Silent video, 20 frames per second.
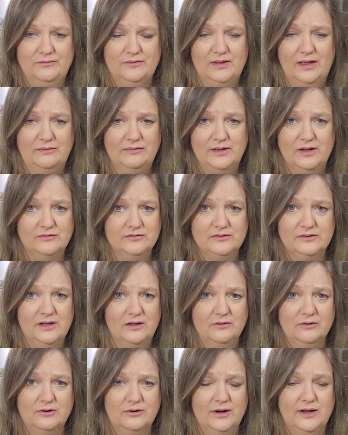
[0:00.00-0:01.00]

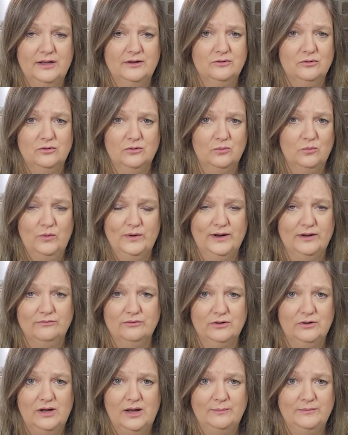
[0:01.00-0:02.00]
$10,000 grant or whatever
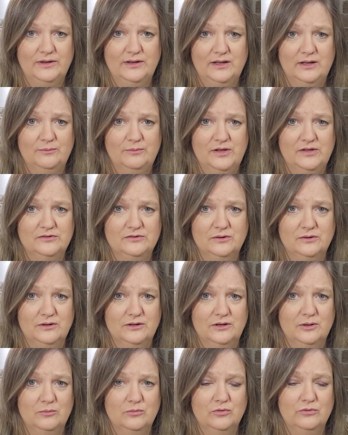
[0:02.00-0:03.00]
you happen to get based on the
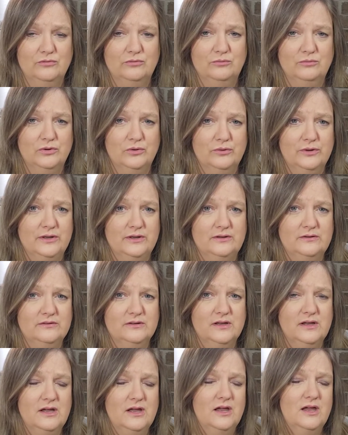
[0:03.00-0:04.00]
number of
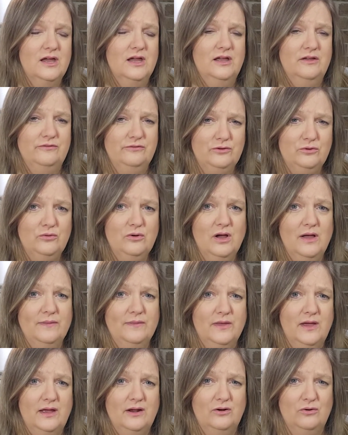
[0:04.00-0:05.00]
employees, if you got
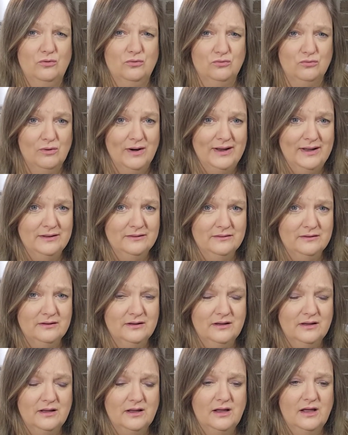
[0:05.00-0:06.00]
that grant,
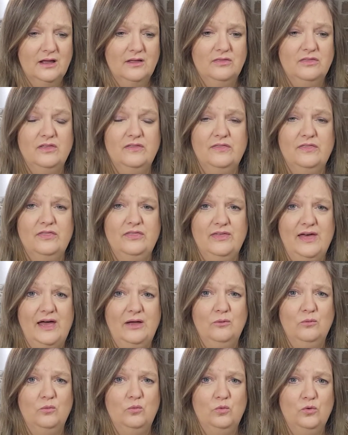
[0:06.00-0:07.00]

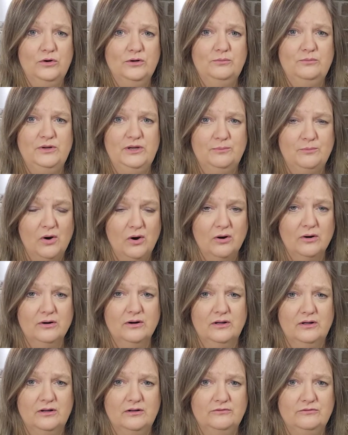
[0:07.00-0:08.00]
that would be
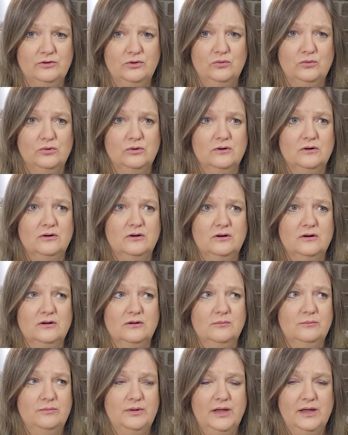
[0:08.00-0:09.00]
part of your
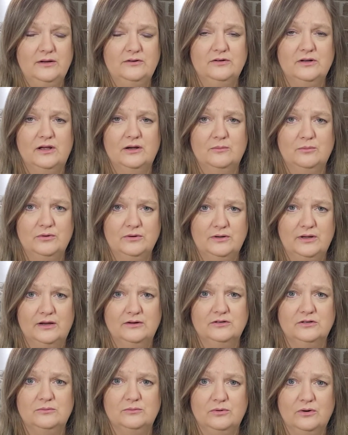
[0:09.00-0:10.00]
Paycheck
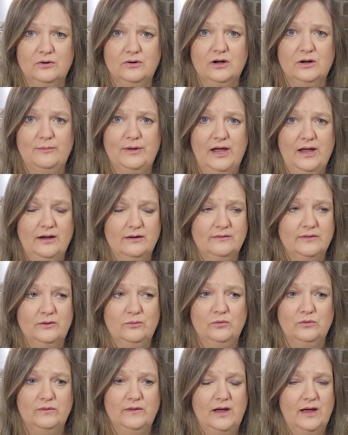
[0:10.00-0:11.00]
Protection Program Act. They
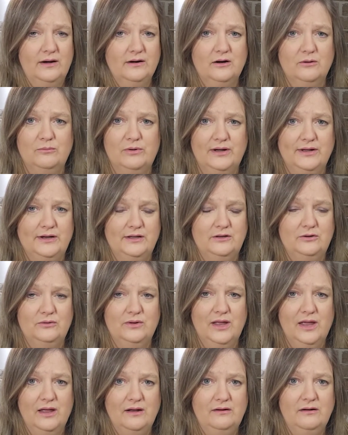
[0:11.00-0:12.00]
will not combine it. You
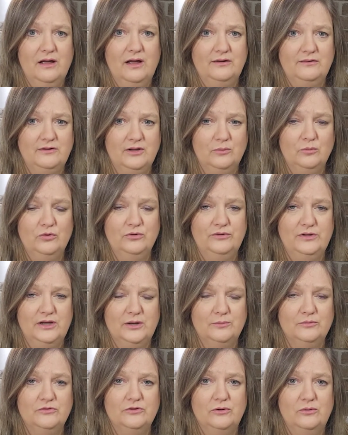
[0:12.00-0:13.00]
cannot double
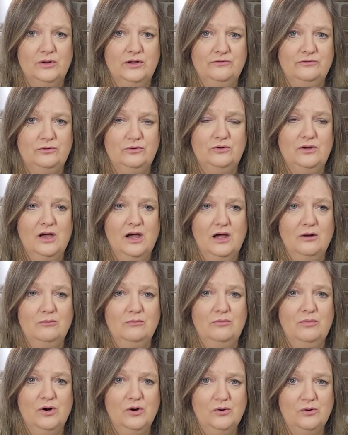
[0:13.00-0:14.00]
dip. So if you
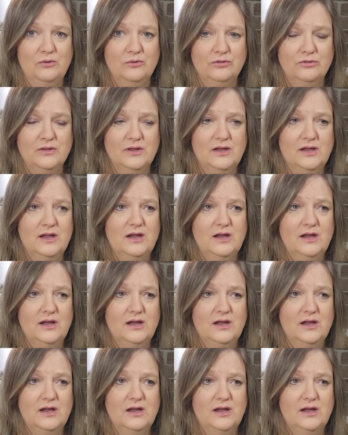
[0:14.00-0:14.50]
got both,